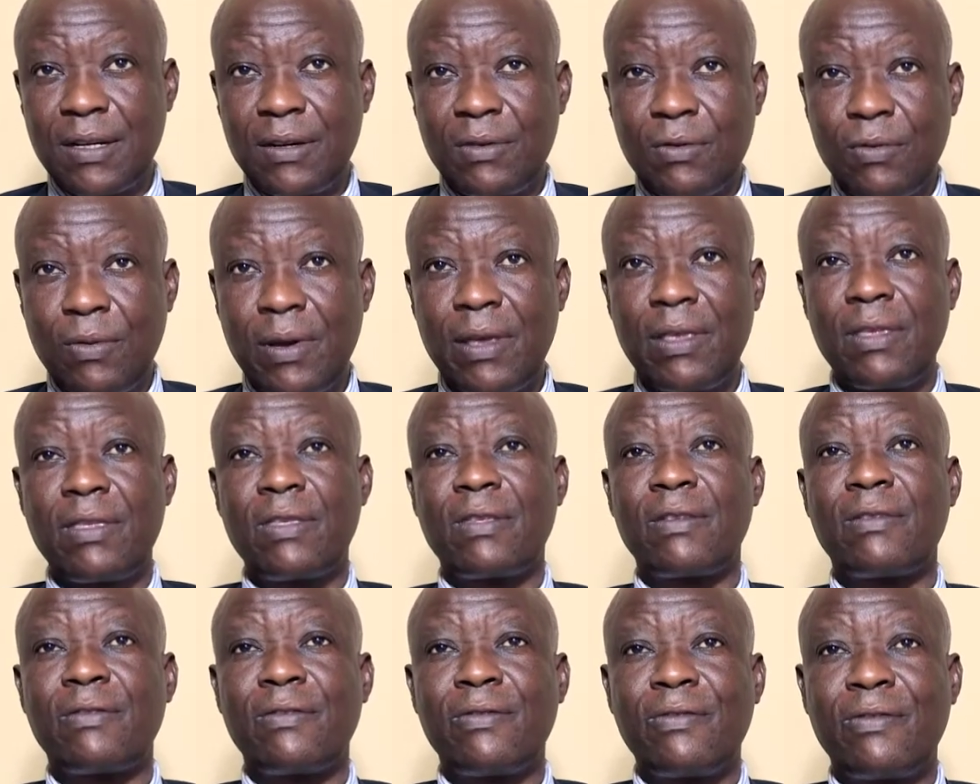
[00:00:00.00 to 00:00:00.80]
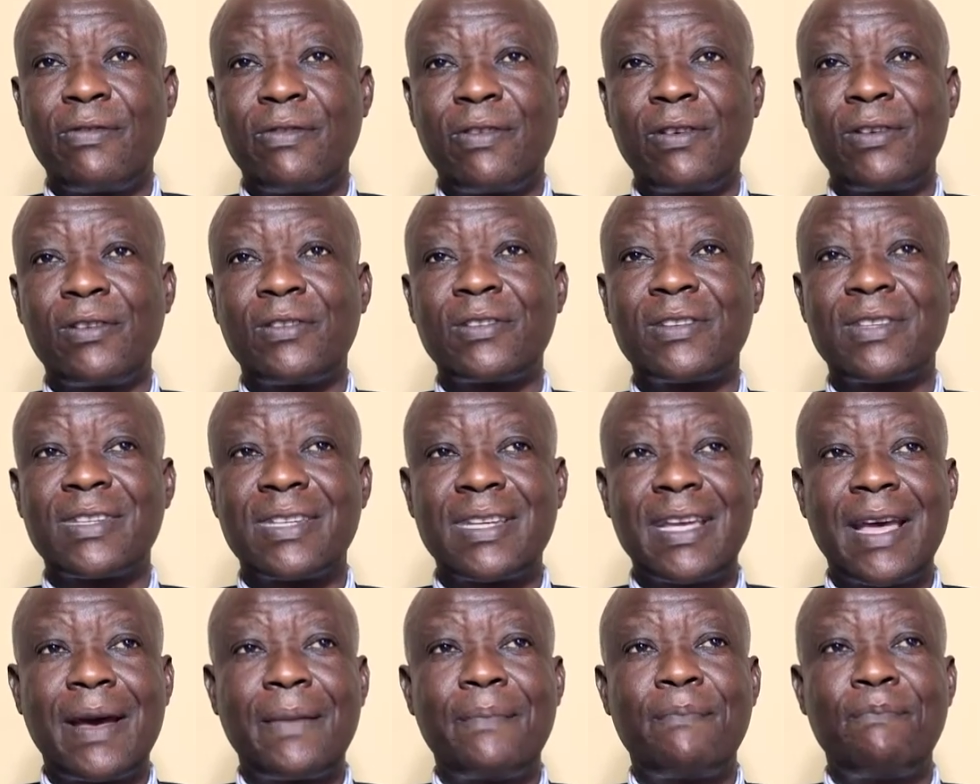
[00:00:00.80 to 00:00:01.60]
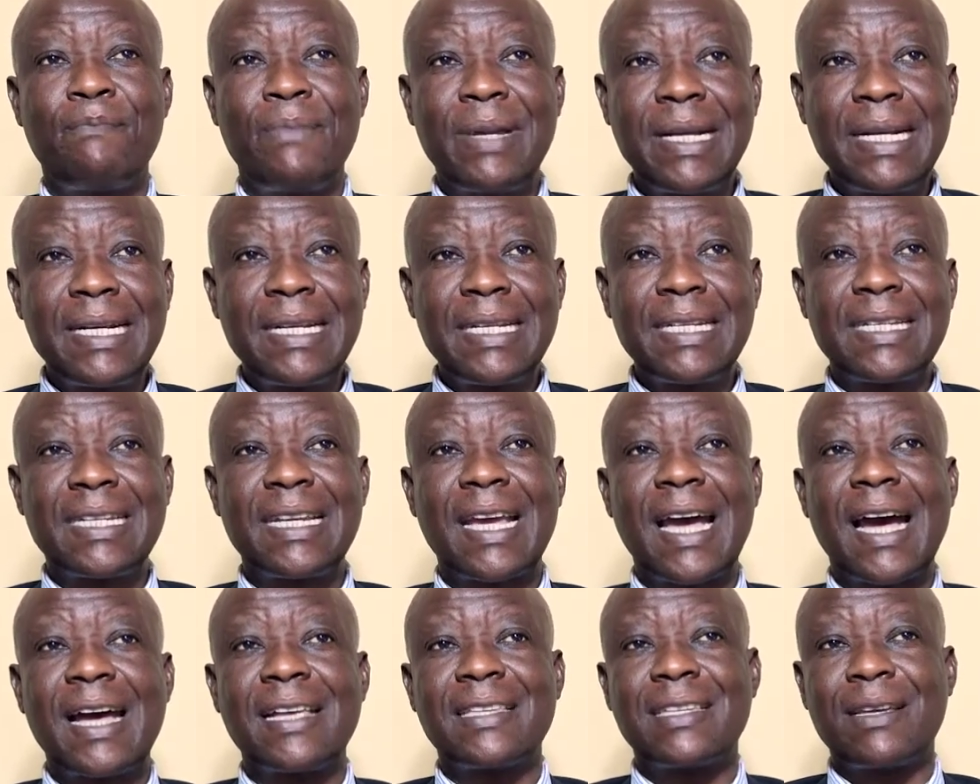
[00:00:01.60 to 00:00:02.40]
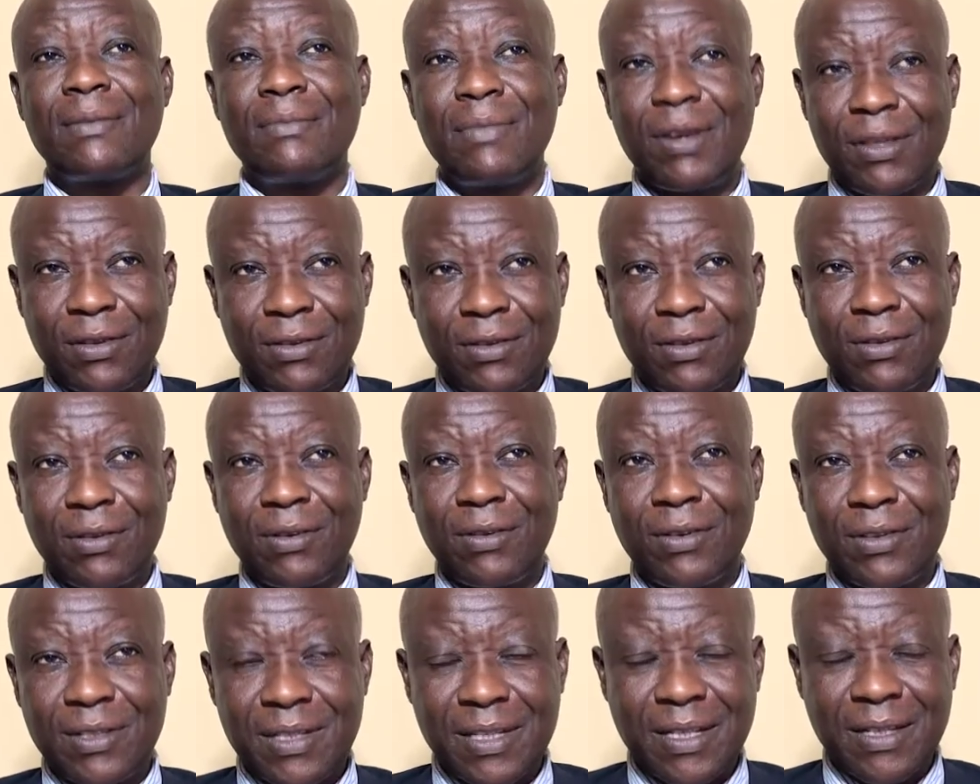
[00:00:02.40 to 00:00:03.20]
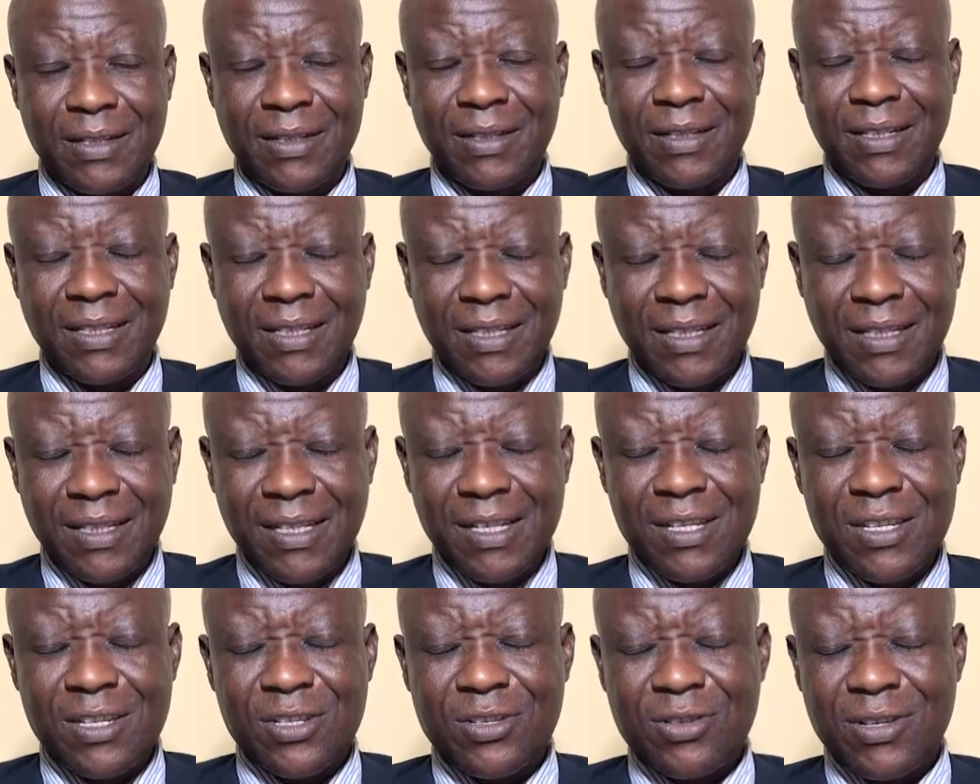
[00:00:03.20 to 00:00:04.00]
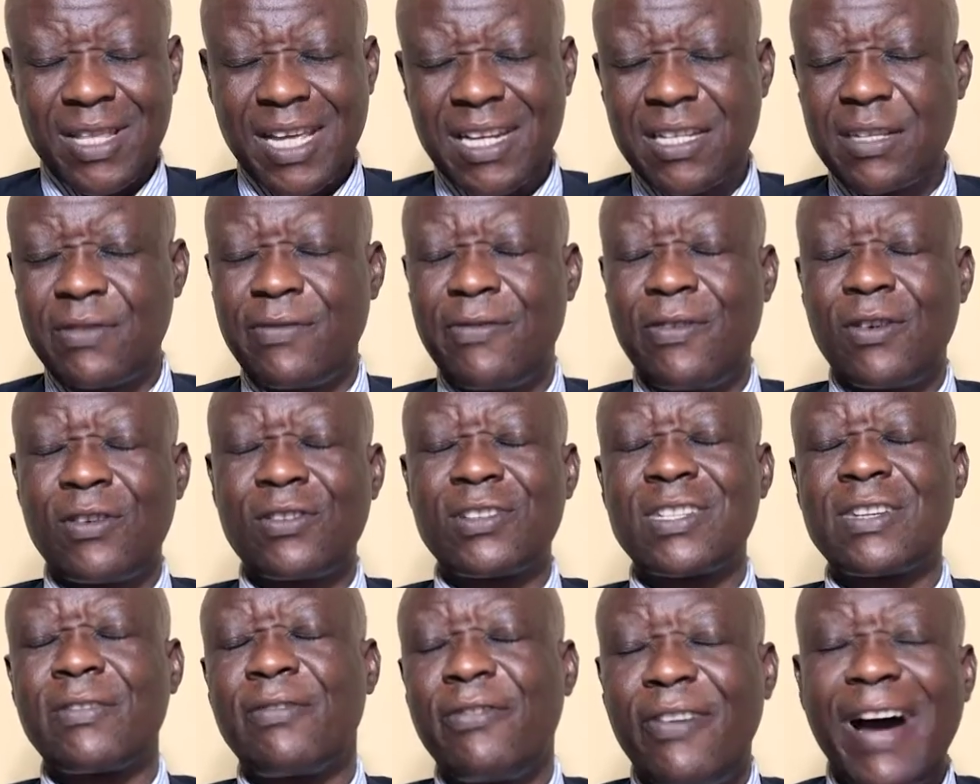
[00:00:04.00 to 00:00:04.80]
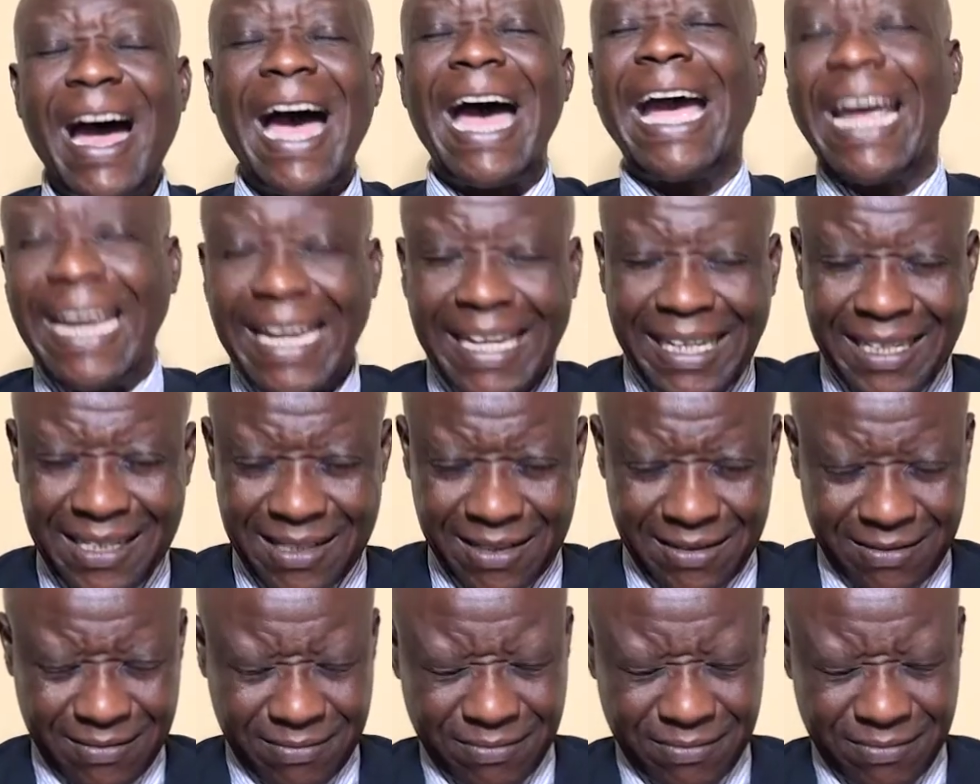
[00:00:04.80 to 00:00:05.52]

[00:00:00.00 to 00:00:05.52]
with falsifiability as a methodology. So that is falsifying.